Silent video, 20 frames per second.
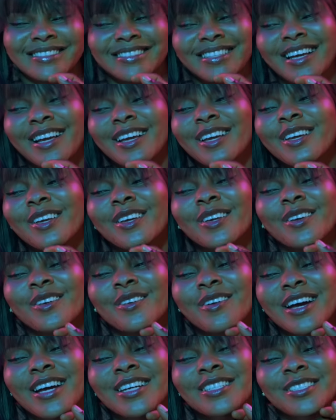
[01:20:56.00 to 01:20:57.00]
Thank you,
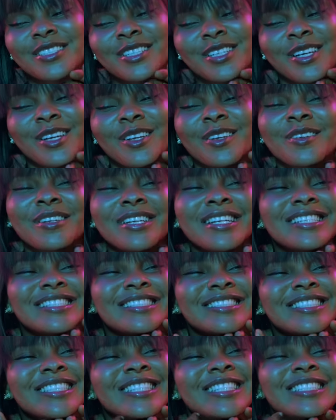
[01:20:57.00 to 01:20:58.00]
Ashley. Do this
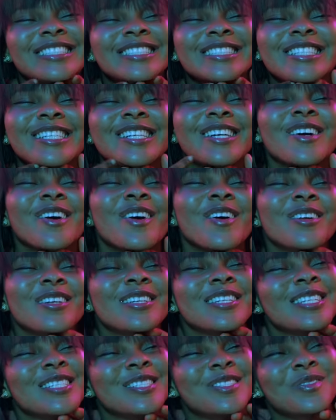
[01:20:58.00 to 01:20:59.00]
thing. Think
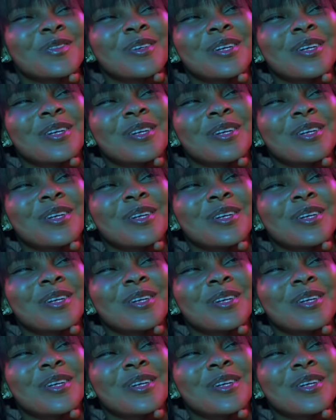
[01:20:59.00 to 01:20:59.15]
on this